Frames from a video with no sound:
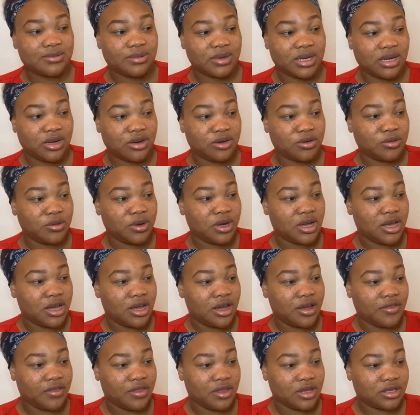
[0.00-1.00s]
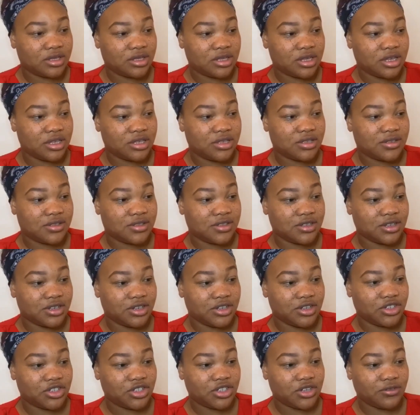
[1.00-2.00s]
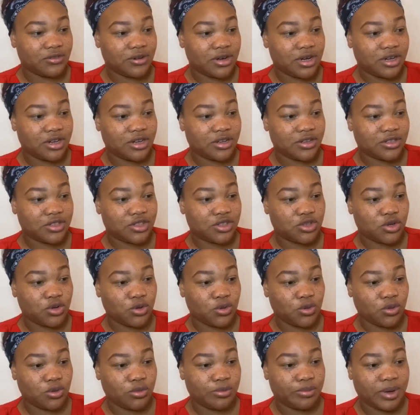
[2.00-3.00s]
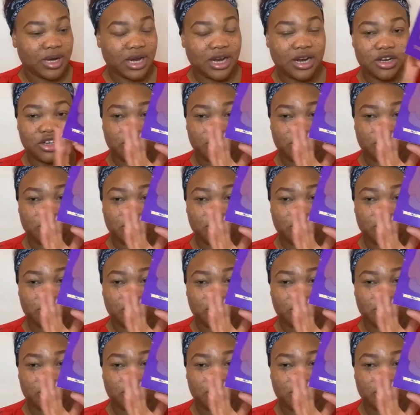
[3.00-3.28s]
well. This is the Sharon 2 by